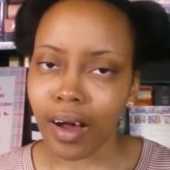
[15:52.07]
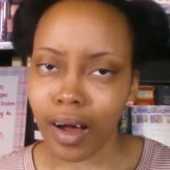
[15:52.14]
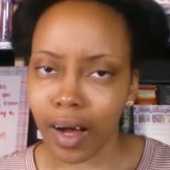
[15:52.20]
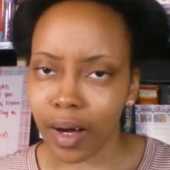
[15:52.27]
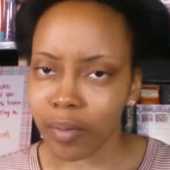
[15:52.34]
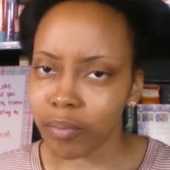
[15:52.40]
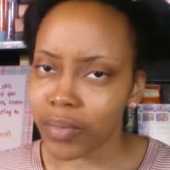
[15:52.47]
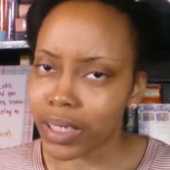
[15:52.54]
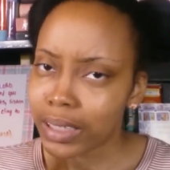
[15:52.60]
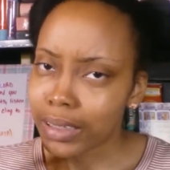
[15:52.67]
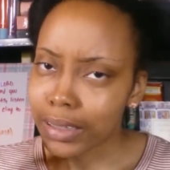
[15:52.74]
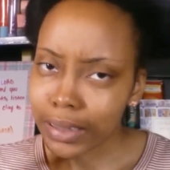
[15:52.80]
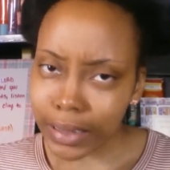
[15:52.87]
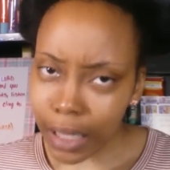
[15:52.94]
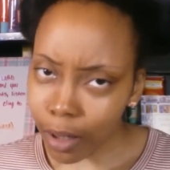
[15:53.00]
Um,
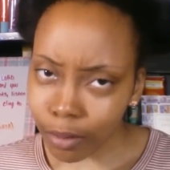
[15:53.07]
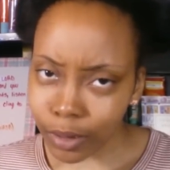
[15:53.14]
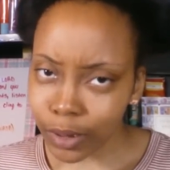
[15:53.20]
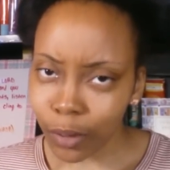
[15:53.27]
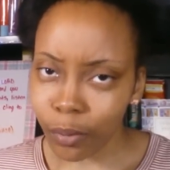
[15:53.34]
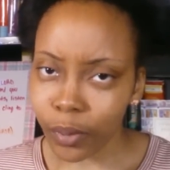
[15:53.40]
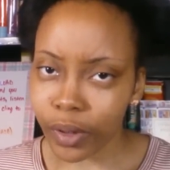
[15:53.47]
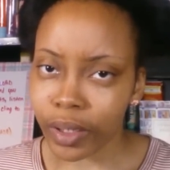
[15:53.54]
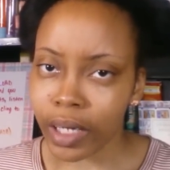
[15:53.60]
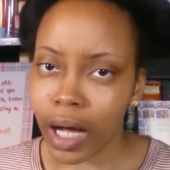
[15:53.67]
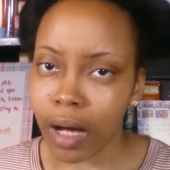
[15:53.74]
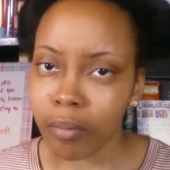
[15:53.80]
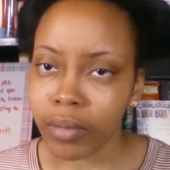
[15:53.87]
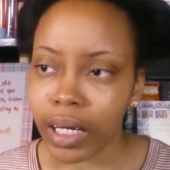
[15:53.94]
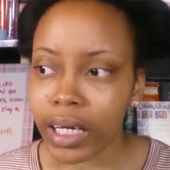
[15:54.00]
sounds so weird.
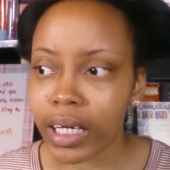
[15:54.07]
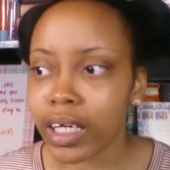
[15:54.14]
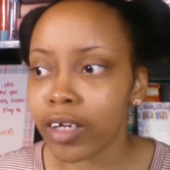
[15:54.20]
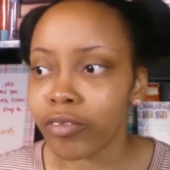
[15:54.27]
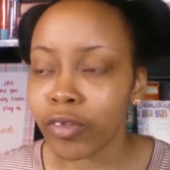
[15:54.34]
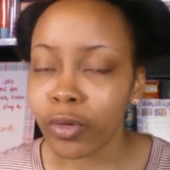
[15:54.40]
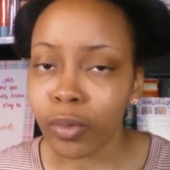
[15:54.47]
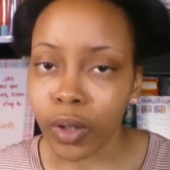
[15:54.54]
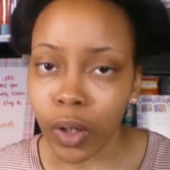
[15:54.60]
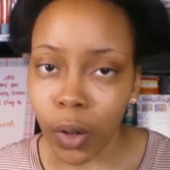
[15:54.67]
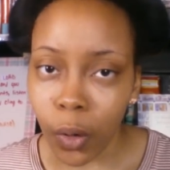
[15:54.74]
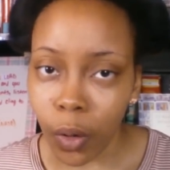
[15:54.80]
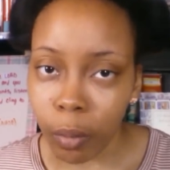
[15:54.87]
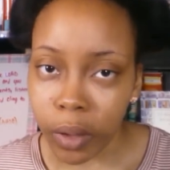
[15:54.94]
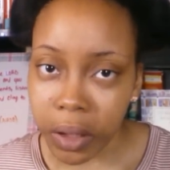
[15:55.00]
I'm like, if you want to
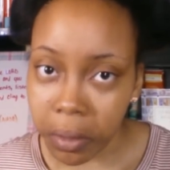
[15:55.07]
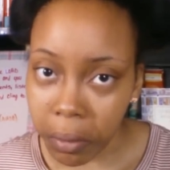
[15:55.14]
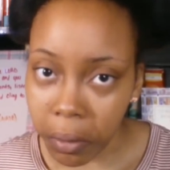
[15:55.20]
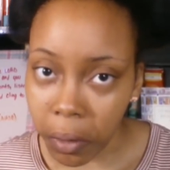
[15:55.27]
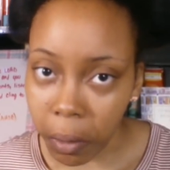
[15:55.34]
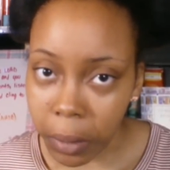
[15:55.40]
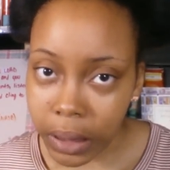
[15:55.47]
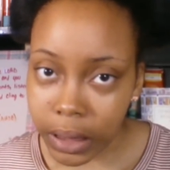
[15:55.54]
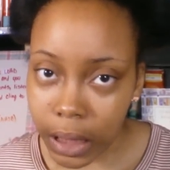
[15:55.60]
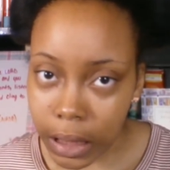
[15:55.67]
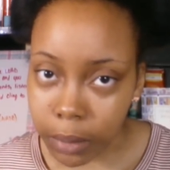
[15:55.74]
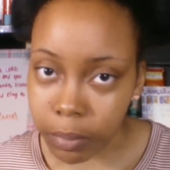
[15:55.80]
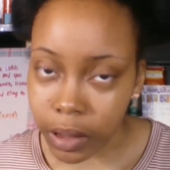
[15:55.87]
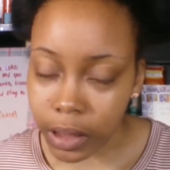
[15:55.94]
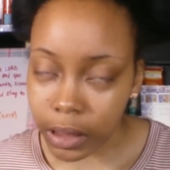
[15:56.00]
call me, don't call me.
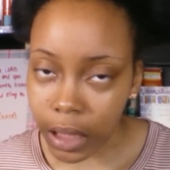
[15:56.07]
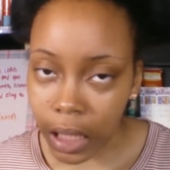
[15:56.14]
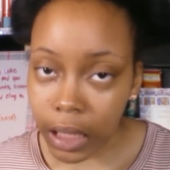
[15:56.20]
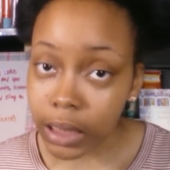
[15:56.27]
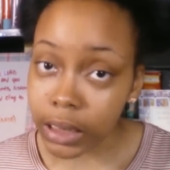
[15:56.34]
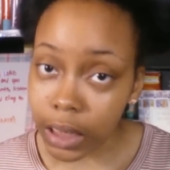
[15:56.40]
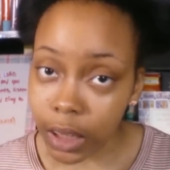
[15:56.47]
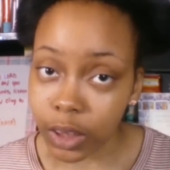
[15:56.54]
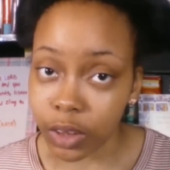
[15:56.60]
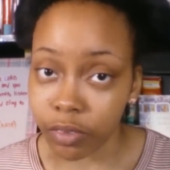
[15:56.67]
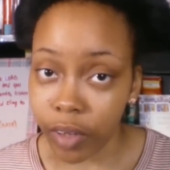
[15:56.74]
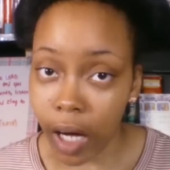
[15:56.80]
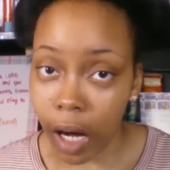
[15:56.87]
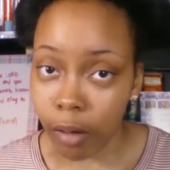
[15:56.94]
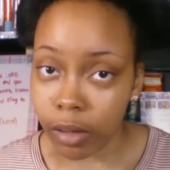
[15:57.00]
Text me because I can text you
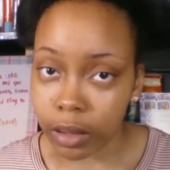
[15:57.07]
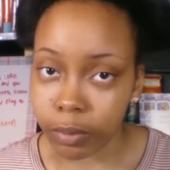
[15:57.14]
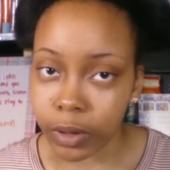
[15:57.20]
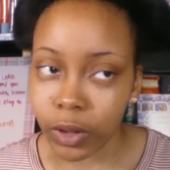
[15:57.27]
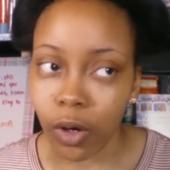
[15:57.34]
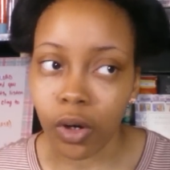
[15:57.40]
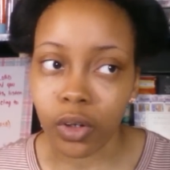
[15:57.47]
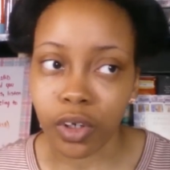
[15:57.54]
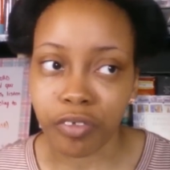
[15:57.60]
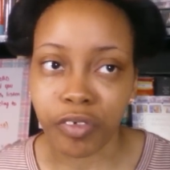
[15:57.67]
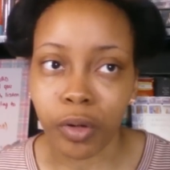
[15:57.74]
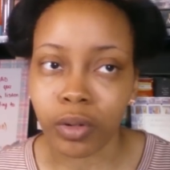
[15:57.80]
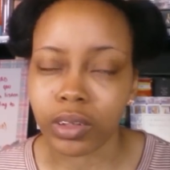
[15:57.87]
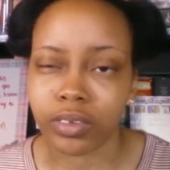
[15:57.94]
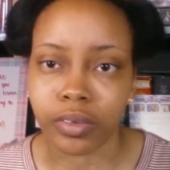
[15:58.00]
for hours. But talking on the
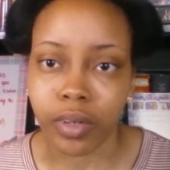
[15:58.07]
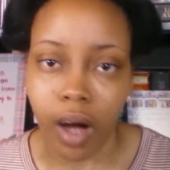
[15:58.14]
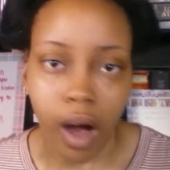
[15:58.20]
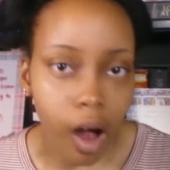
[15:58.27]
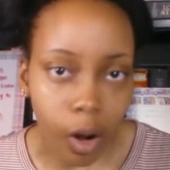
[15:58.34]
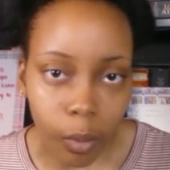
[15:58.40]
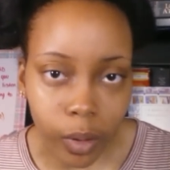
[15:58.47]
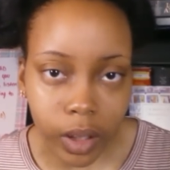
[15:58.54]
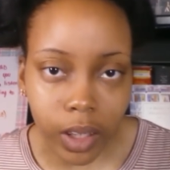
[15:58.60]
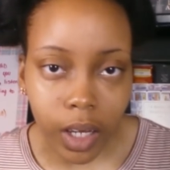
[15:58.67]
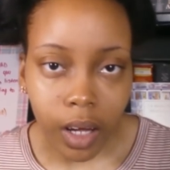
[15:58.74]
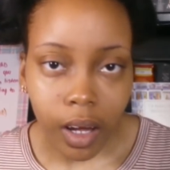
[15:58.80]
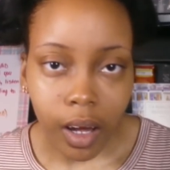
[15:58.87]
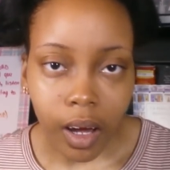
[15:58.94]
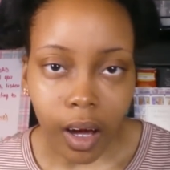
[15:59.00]
phone is very awkward
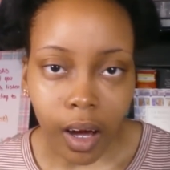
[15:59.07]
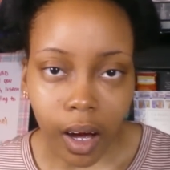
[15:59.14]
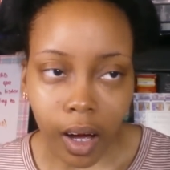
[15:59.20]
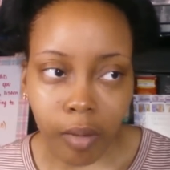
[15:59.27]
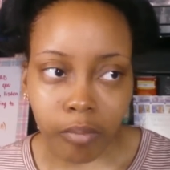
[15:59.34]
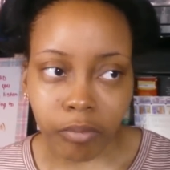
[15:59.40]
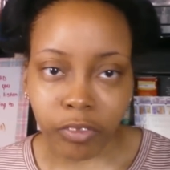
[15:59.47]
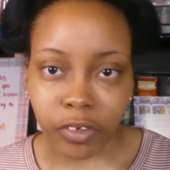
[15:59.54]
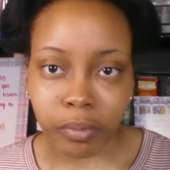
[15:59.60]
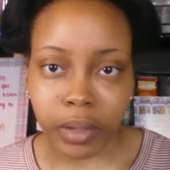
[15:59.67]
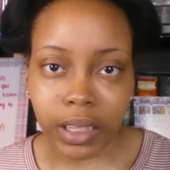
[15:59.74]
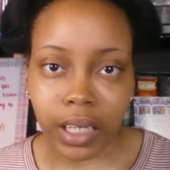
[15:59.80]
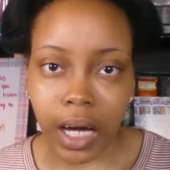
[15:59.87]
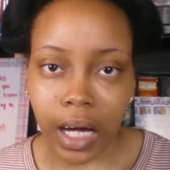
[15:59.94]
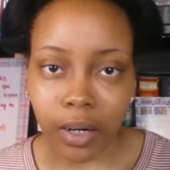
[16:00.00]
um, for
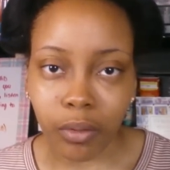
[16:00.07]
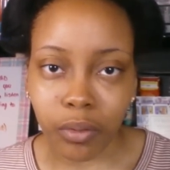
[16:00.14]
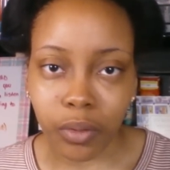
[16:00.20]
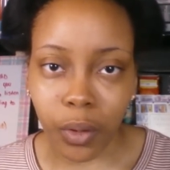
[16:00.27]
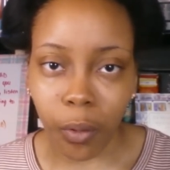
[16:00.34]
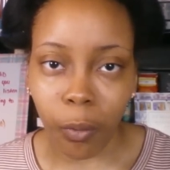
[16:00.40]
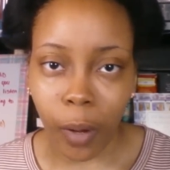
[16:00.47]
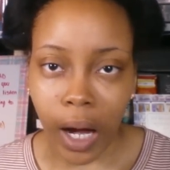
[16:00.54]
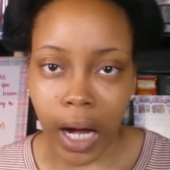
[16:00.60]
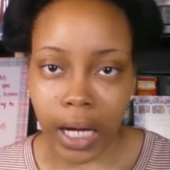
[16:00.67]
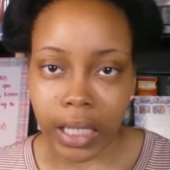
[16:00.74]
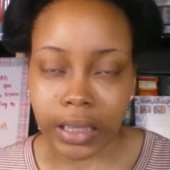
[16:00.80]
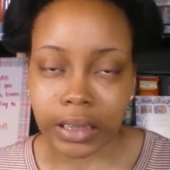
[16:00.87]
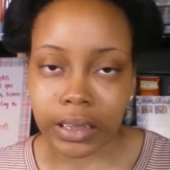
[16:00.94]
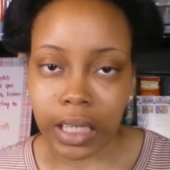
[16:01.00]
me. I don't know
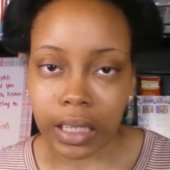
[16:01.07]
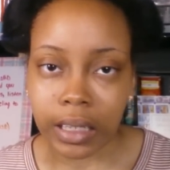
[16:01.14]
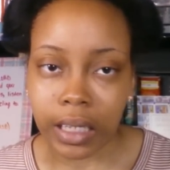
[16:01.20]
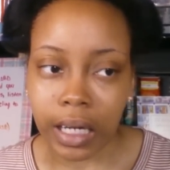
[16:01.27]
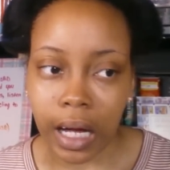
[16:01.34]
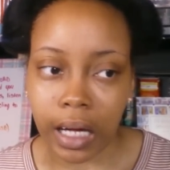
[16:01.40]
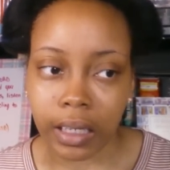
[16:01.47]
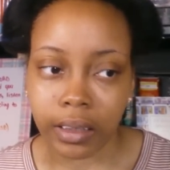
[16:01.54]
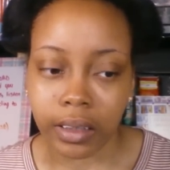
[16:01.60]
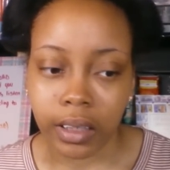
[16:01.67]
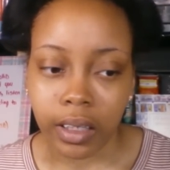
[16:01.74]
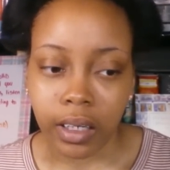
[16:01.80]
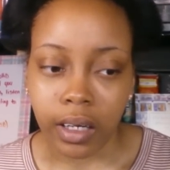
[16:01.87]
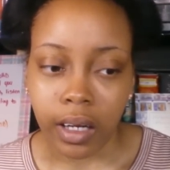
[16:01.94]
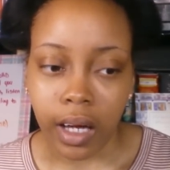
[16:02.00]
why. It's not that I
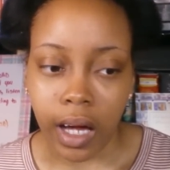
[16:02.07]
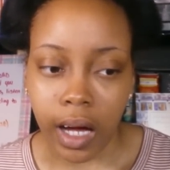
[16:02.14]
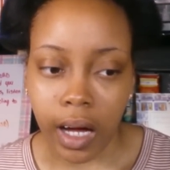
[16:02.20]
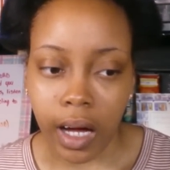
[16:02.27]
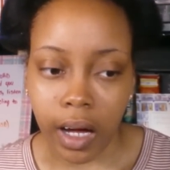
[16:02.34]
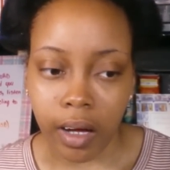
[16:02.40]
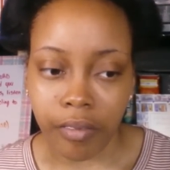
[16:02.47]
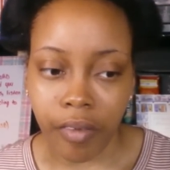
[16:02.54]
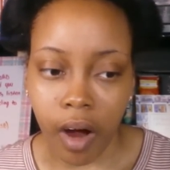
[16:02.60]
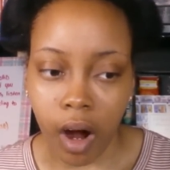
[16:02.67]
have